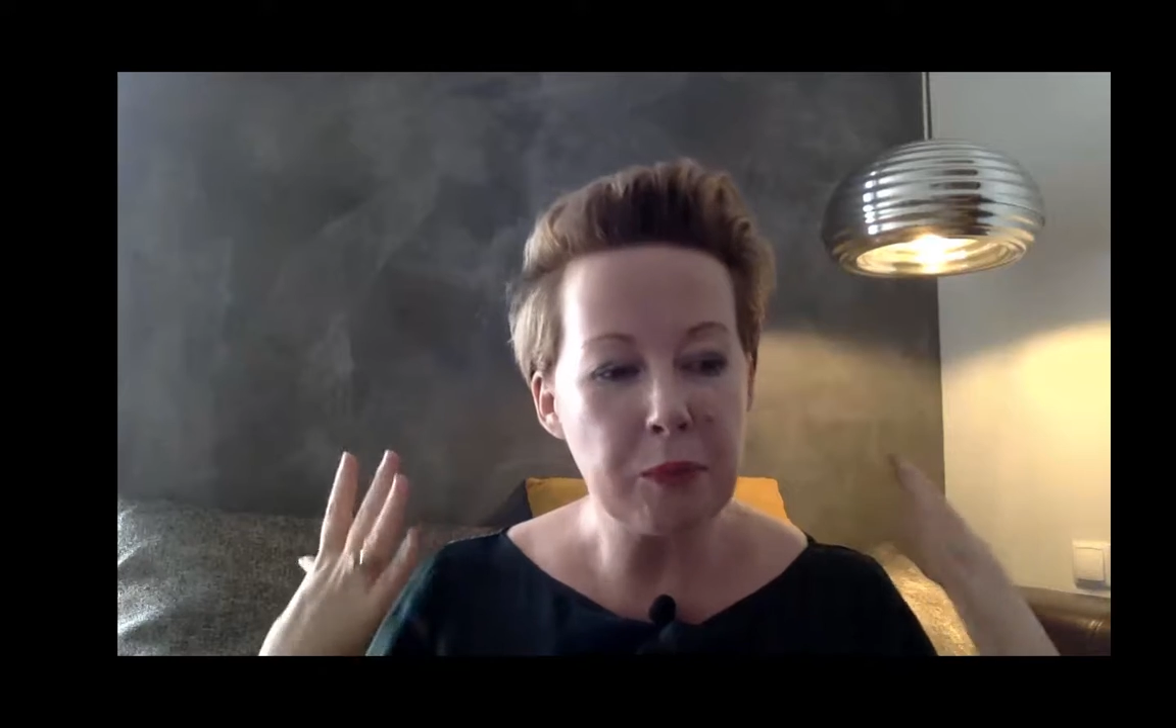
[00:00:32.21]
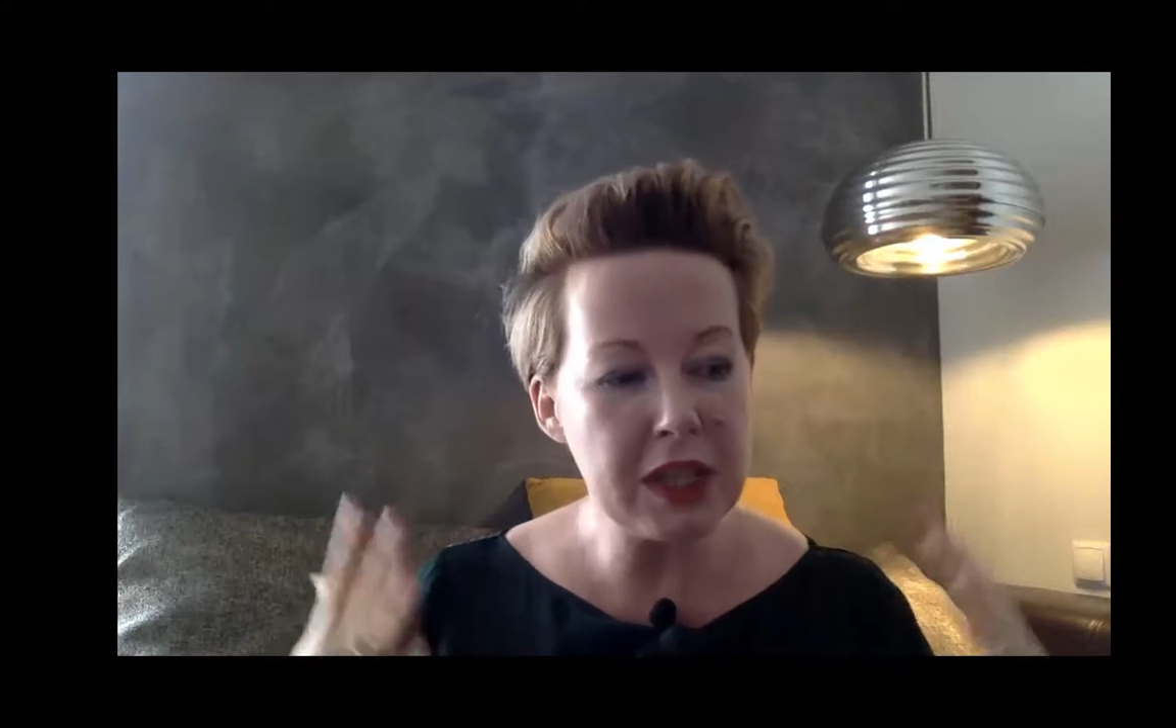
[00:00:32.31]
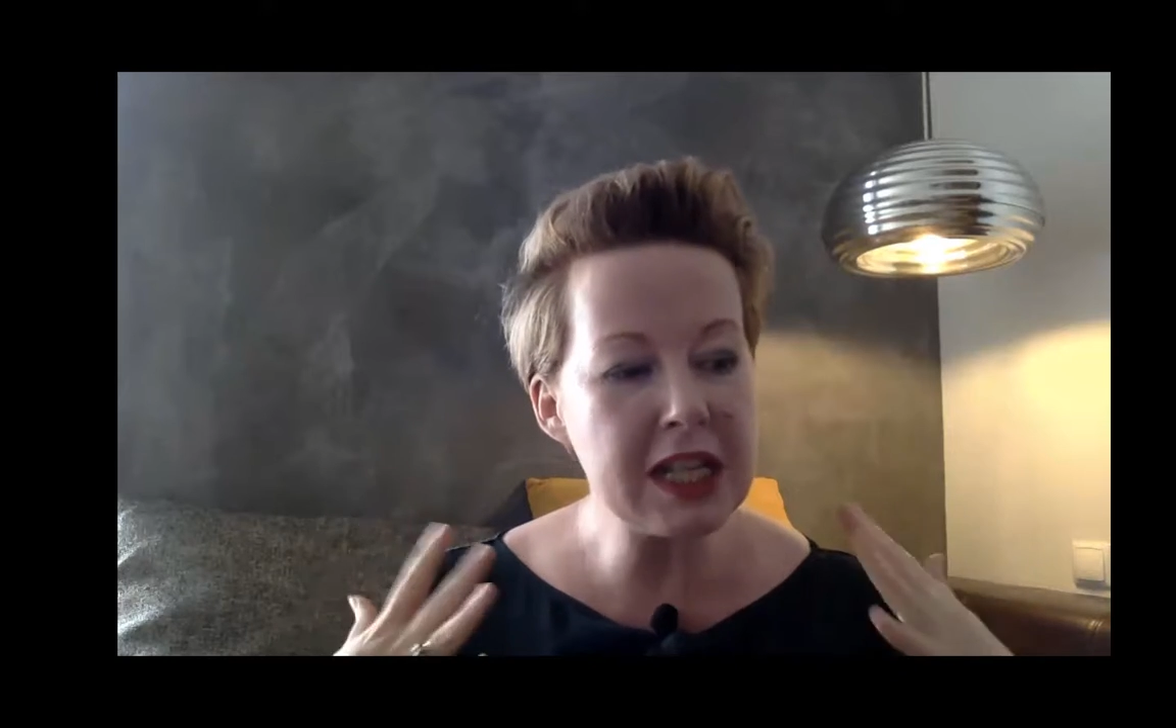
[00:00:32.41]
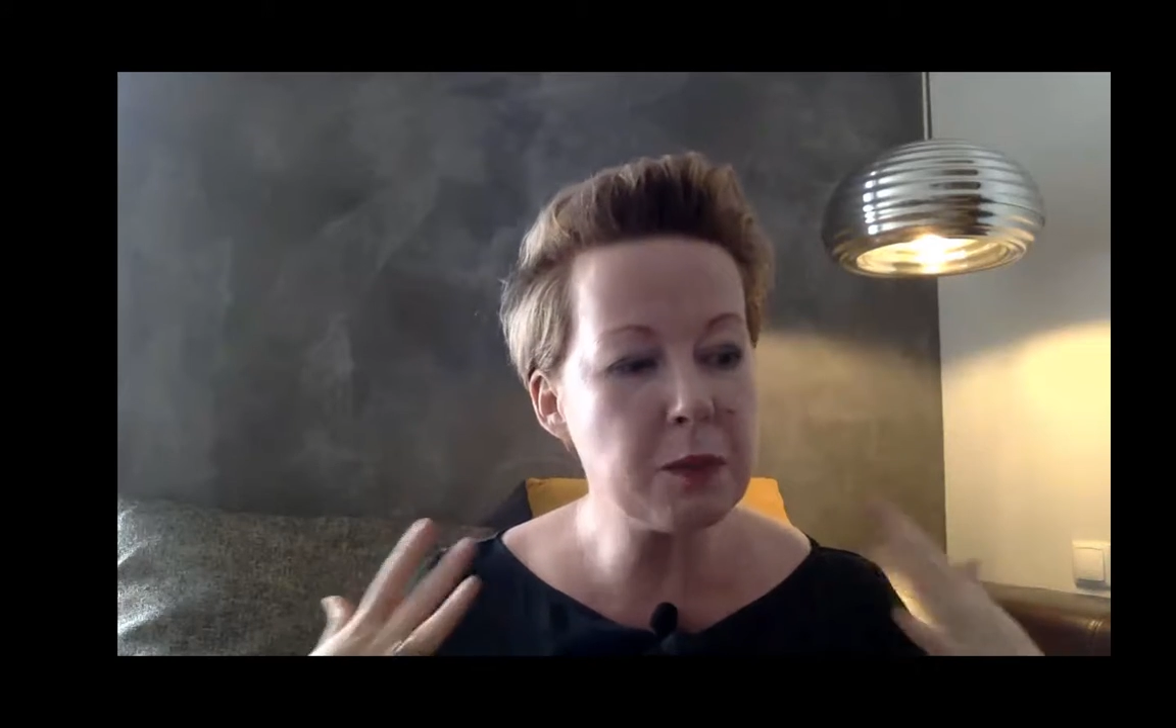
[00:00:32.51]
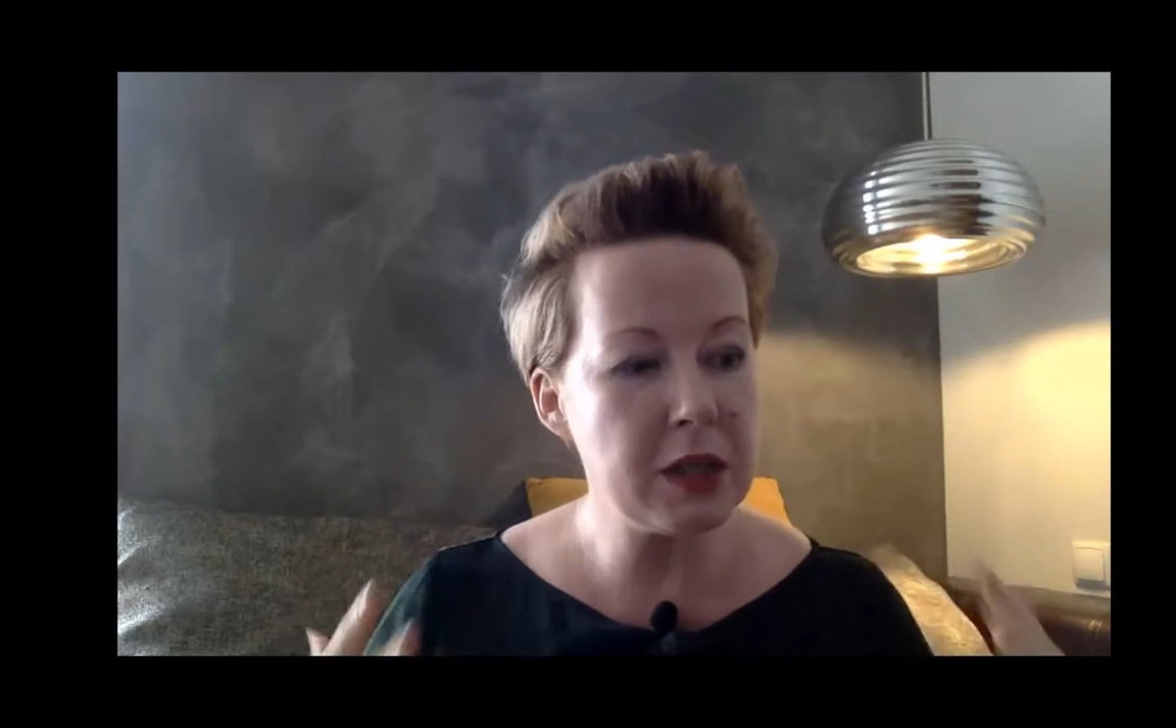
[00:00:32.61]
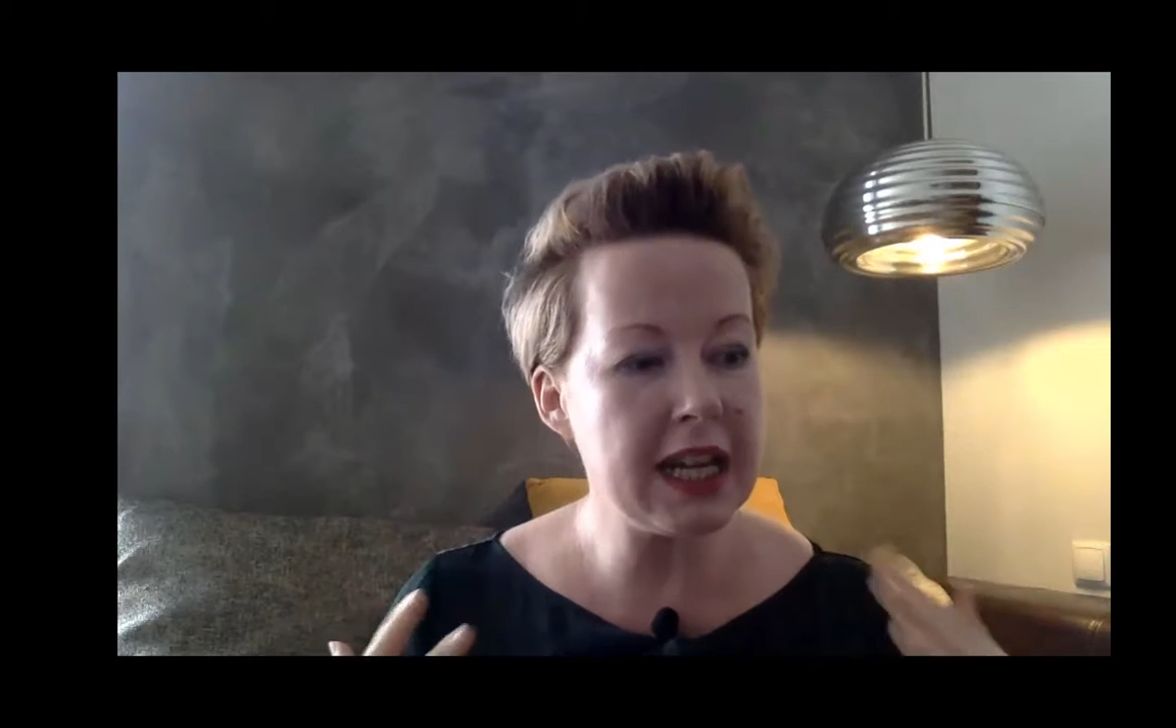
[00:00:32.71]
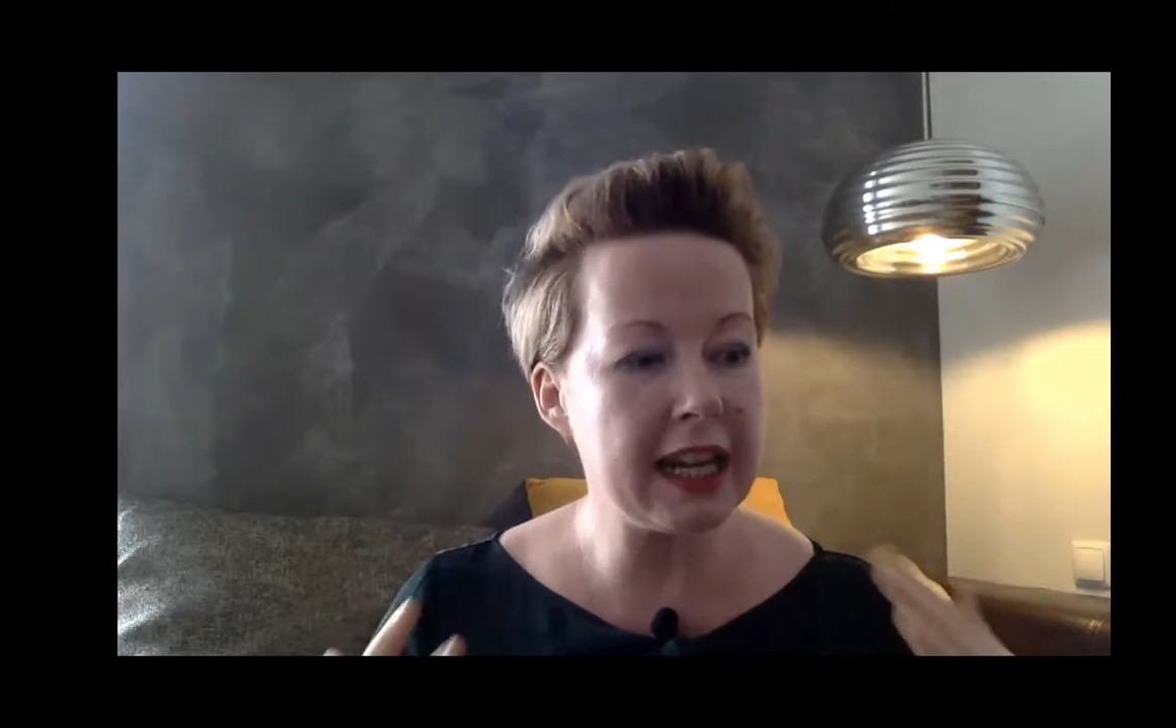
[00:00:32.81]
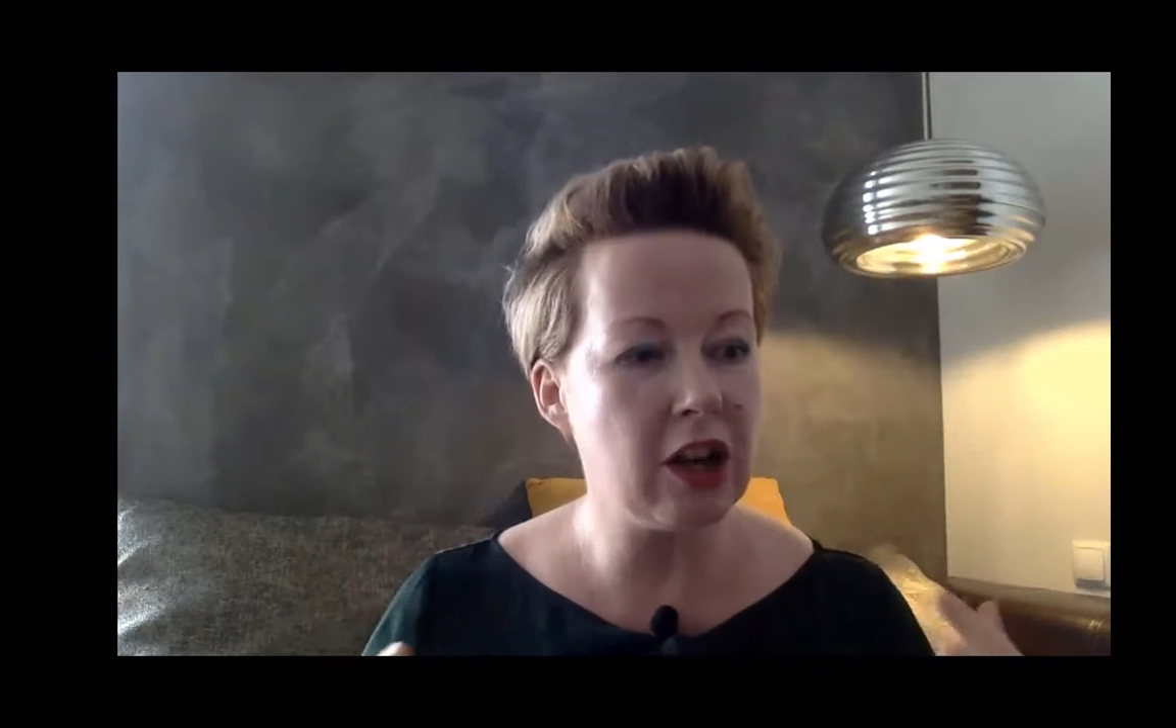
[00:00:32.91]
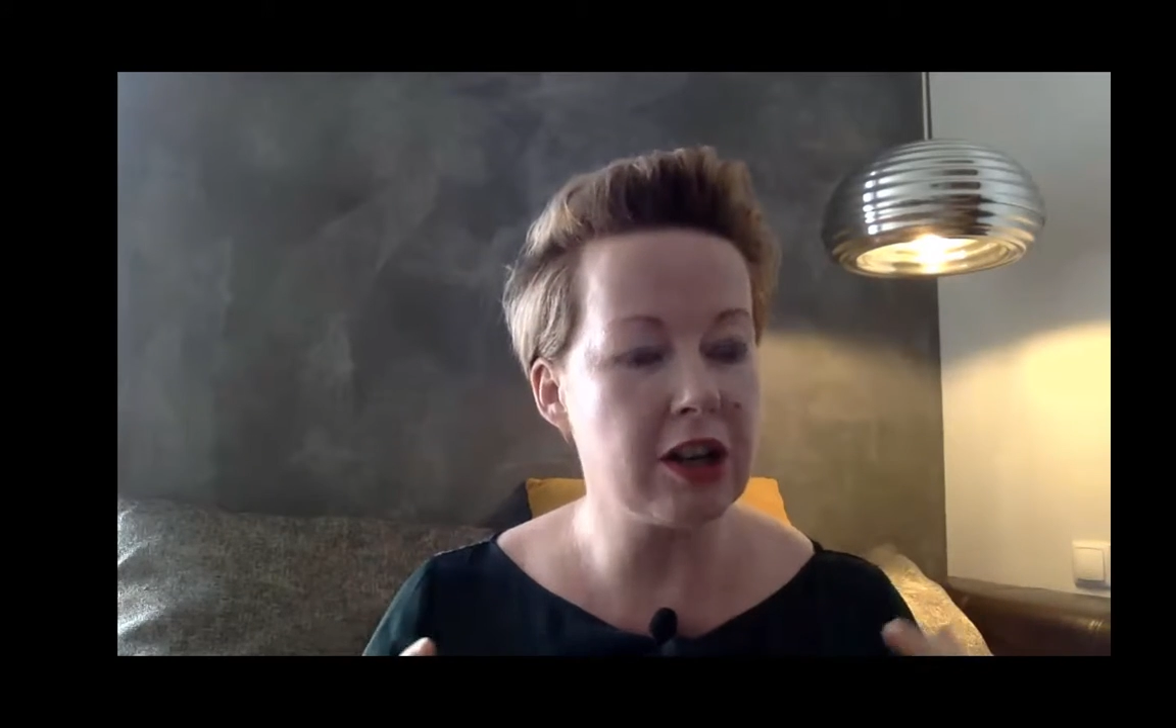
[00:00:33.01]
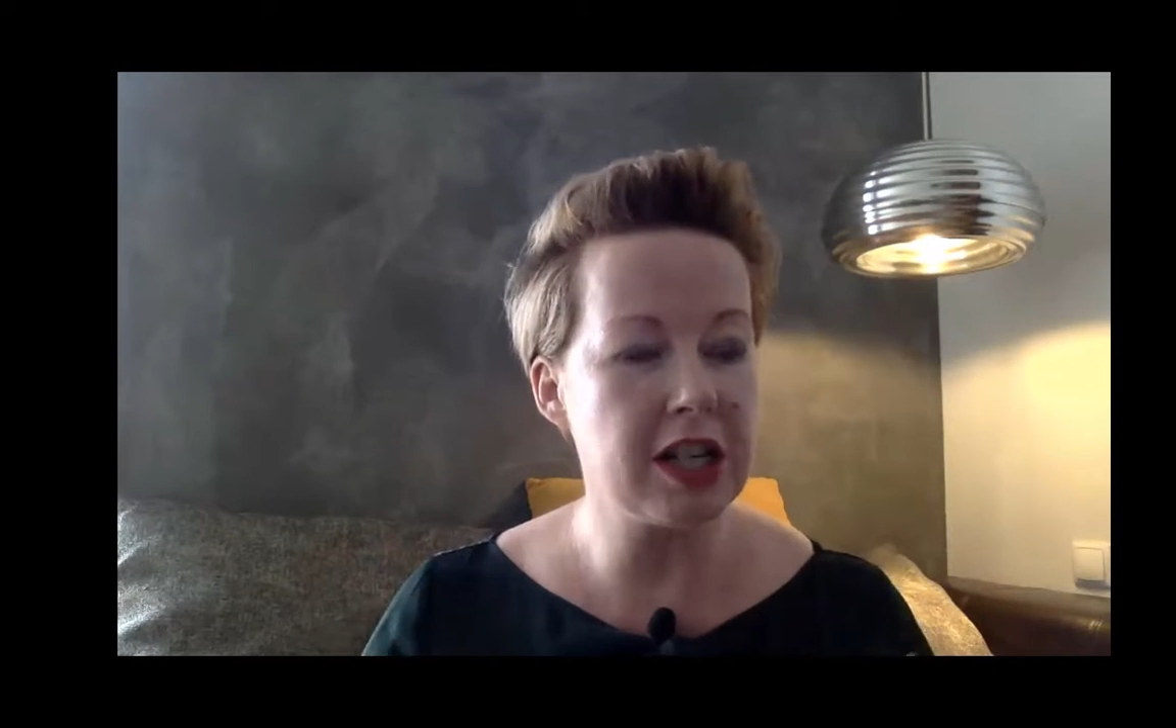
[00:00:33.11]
But this particular